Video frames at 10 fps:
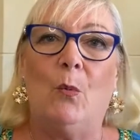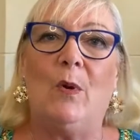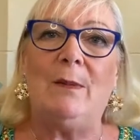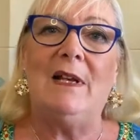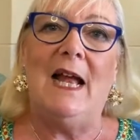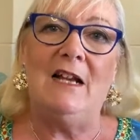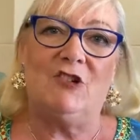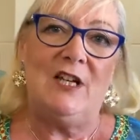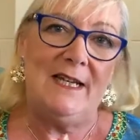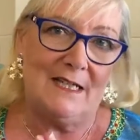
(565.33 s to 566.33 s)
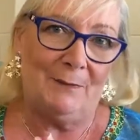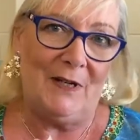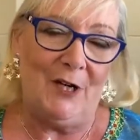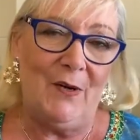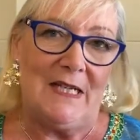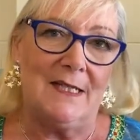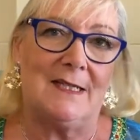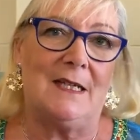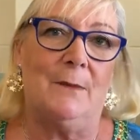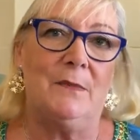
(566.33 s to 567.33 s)
we will actually
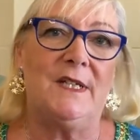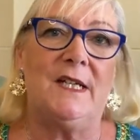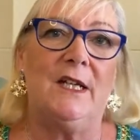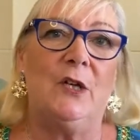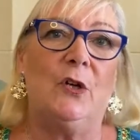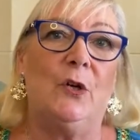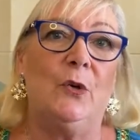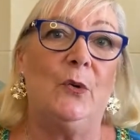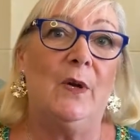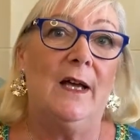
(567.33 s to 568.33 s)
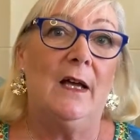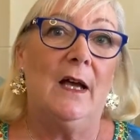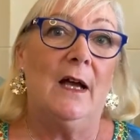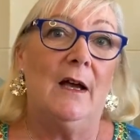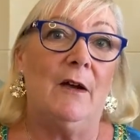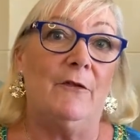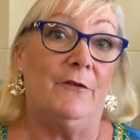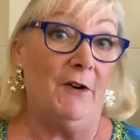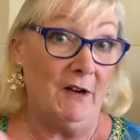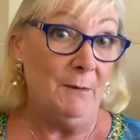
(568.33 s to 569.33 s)
experience somebody who
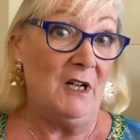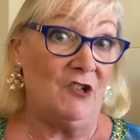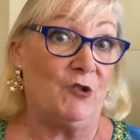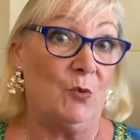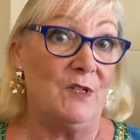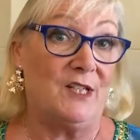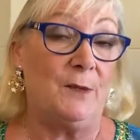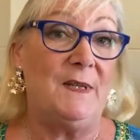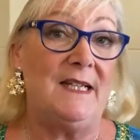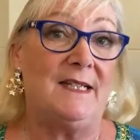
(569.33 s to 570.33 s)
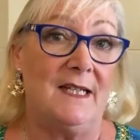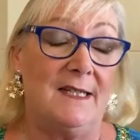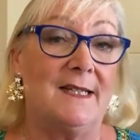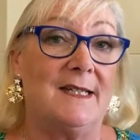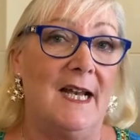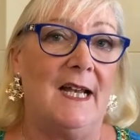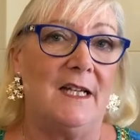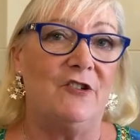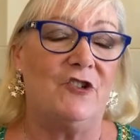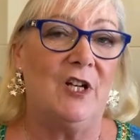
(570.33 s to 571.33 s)
very much wants to be centre
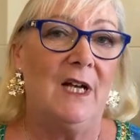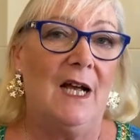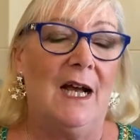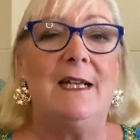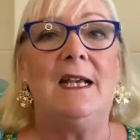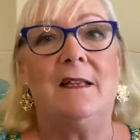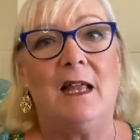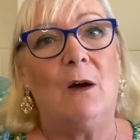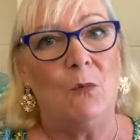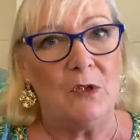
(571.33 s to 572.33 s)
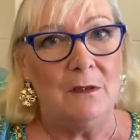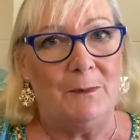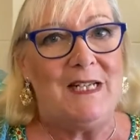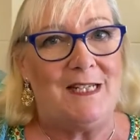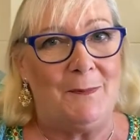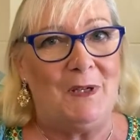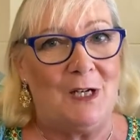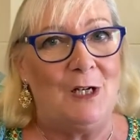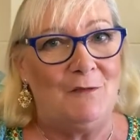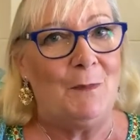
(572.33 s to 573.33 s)
stage, and yet that wouldn't be
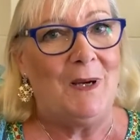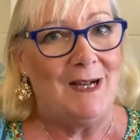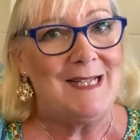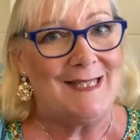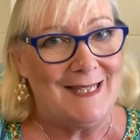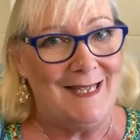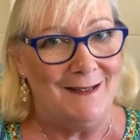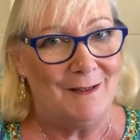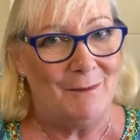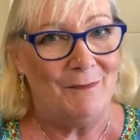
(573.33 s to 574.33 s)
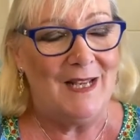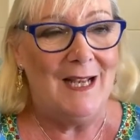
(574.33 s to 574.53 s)
typical of a Piscean.